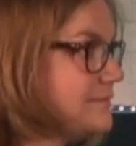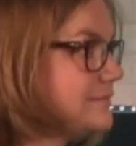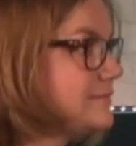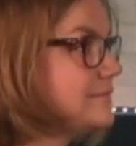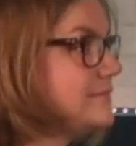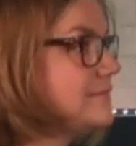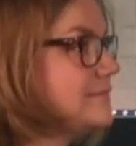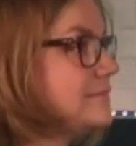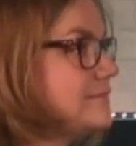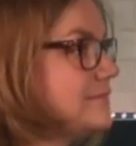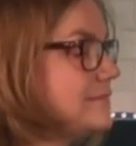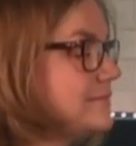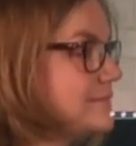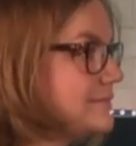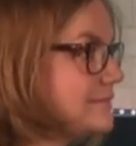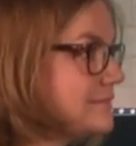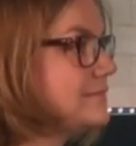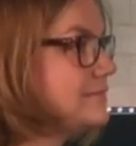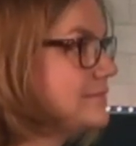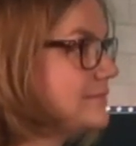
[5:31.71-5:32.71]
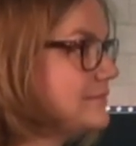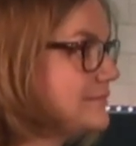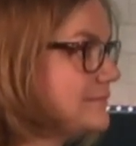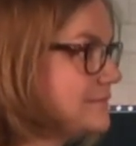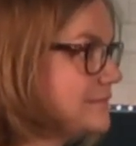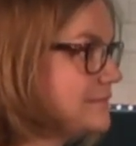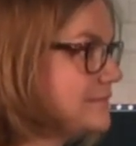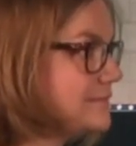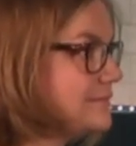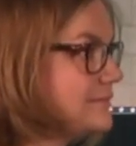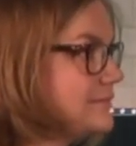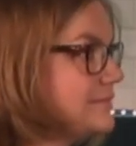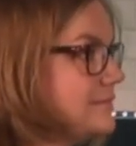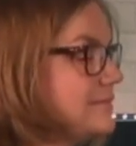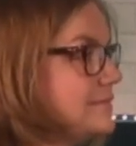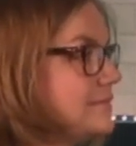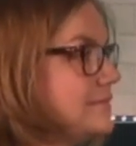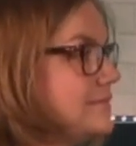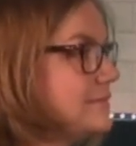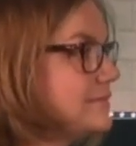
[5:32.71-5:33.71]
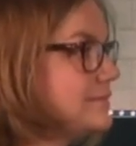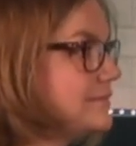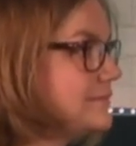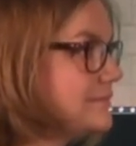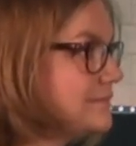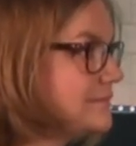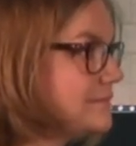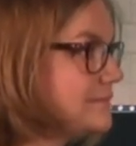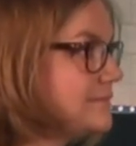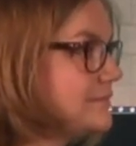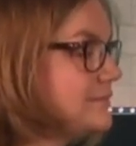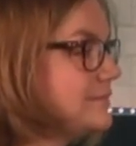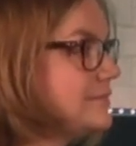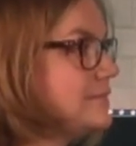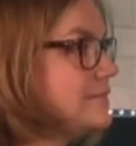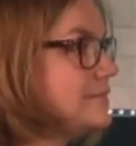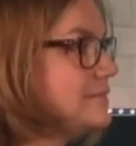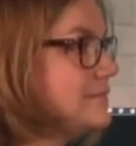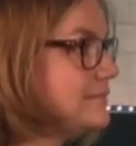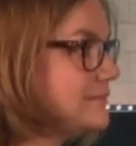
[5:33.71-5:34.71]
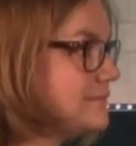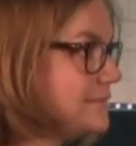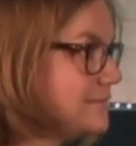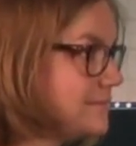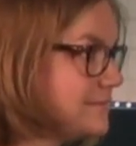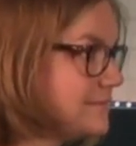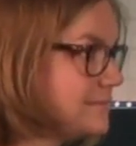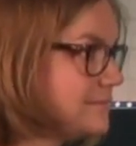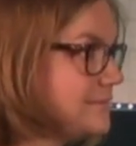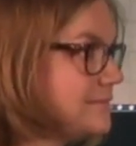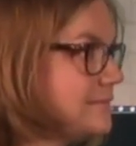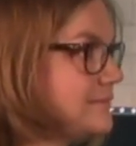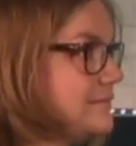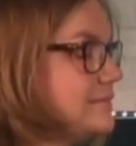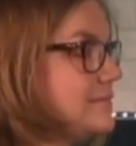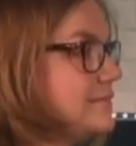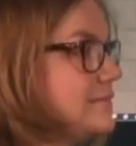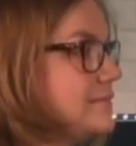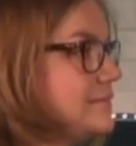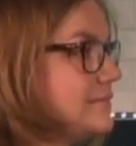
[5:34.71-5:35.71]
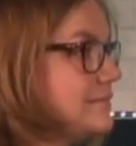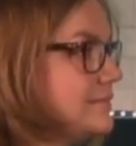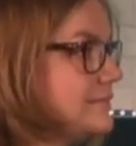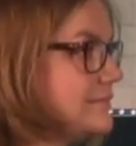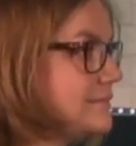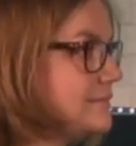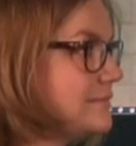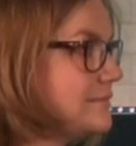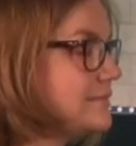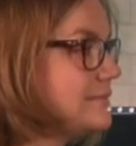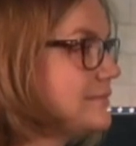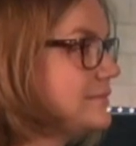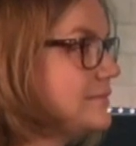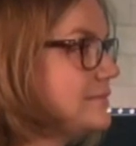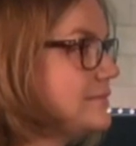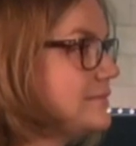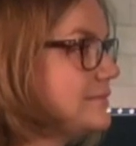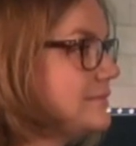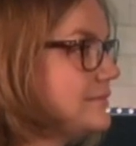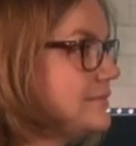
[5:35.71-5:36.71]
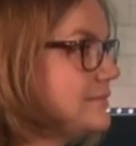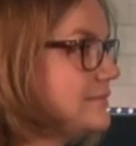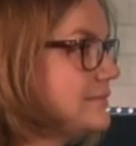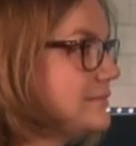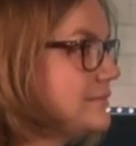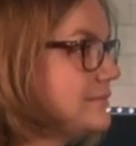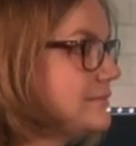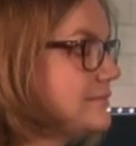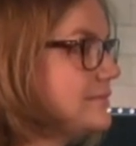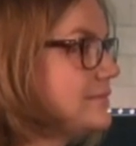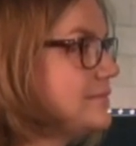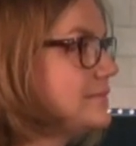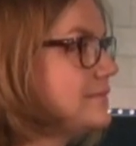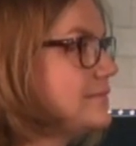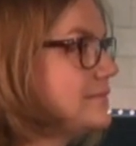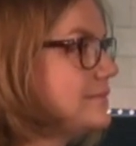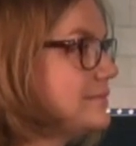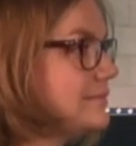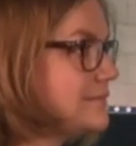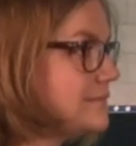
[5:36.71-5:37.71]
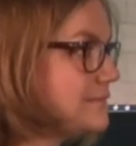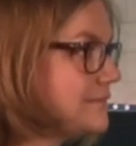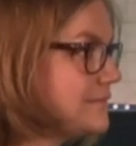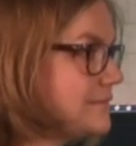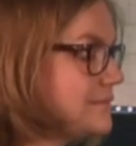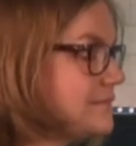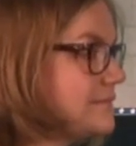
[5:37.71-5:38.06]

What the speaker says: (silent)